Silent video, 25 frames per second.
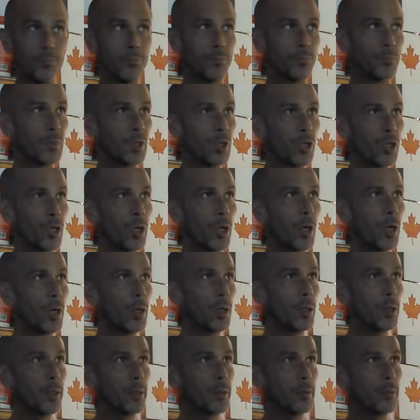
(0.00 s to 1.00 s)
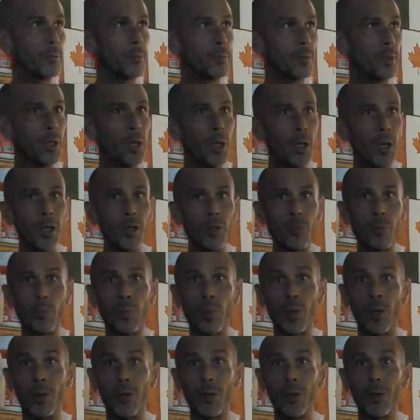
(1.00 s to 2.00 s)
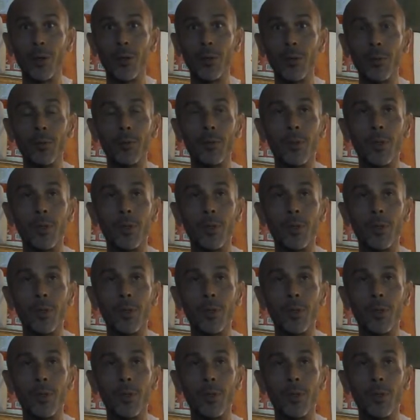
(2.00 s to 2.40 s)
chocolate nut butter